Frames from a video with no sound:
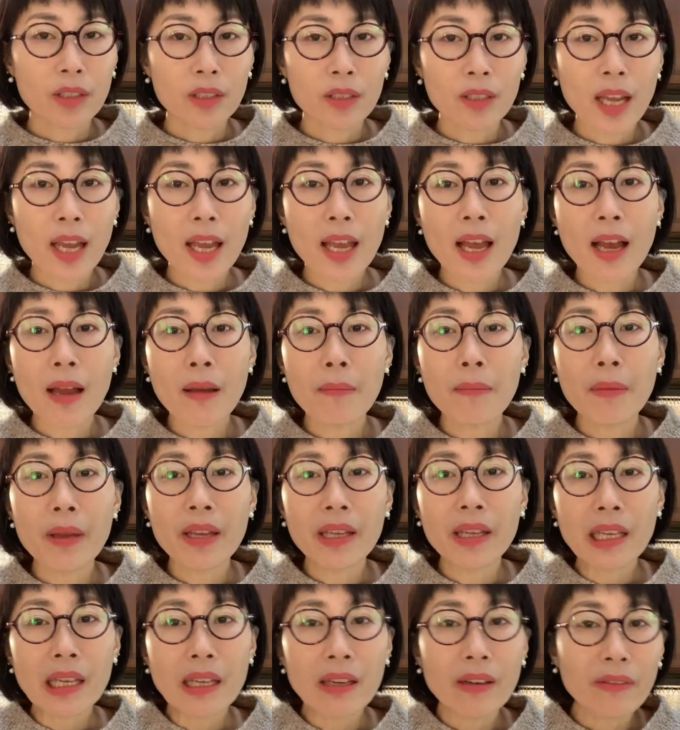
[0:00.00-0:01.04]
Today I'm
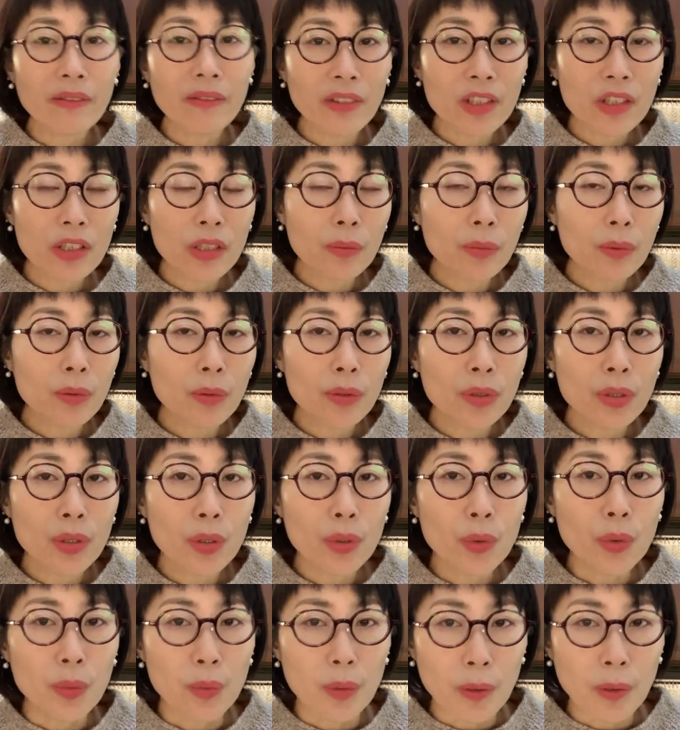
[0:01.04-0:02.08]
making vegetable
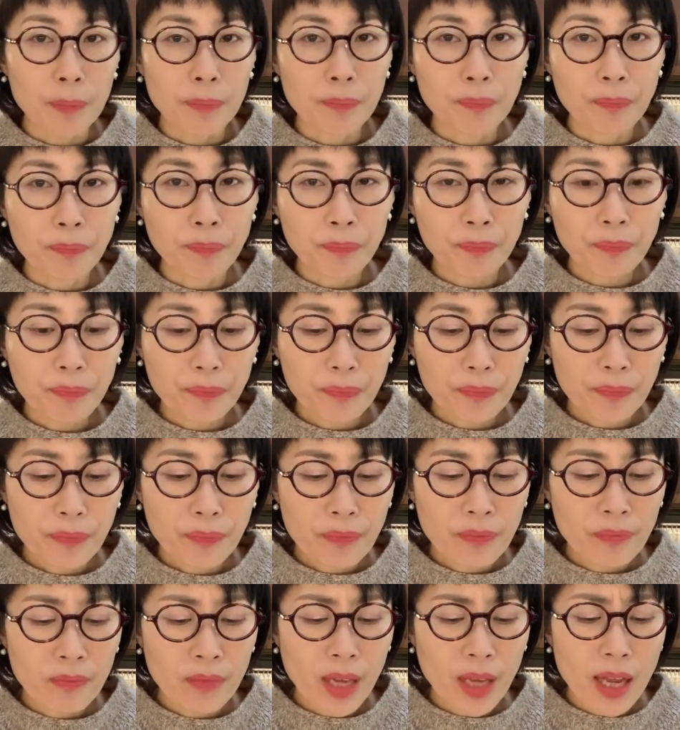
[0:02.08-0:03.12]
soup.
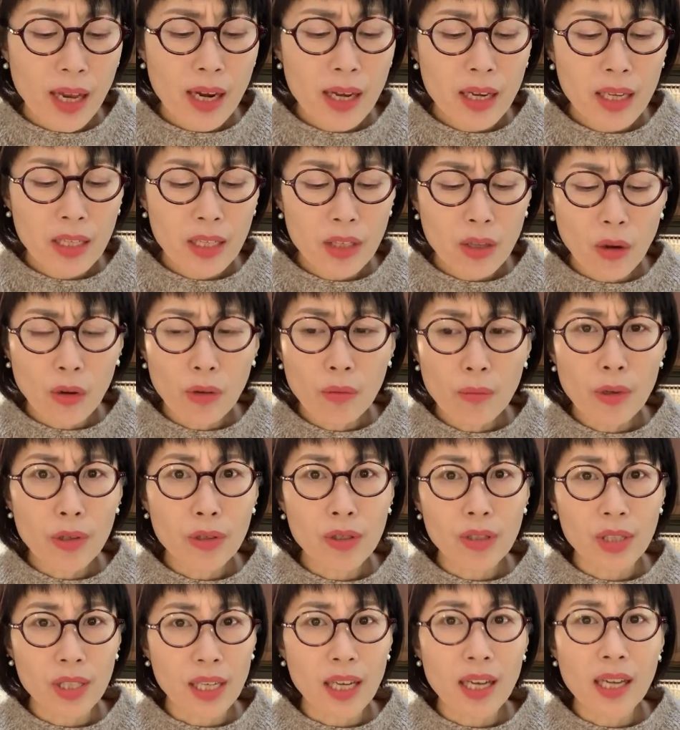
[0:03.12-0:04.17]
And it's
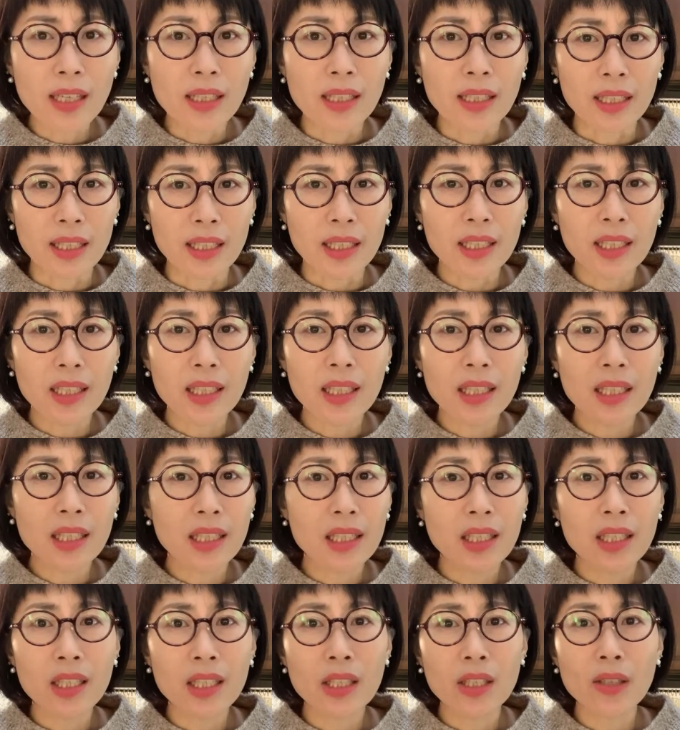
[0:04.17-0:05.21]
almost done. This is
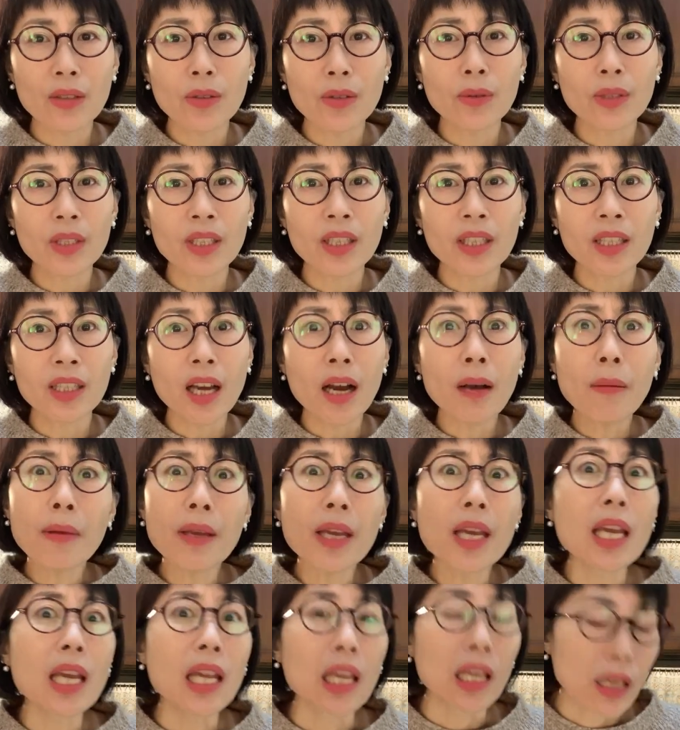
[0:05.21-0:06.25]
just so
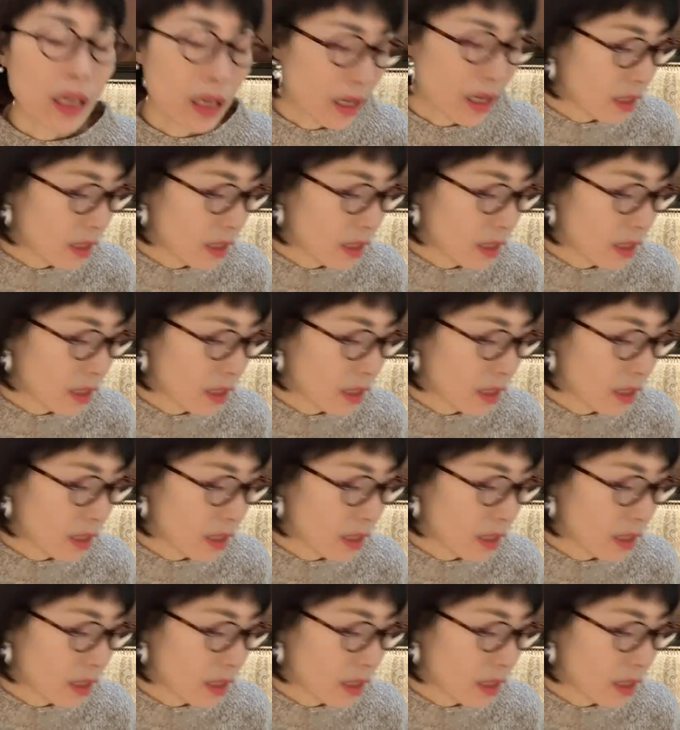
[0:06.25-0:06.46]
yummy.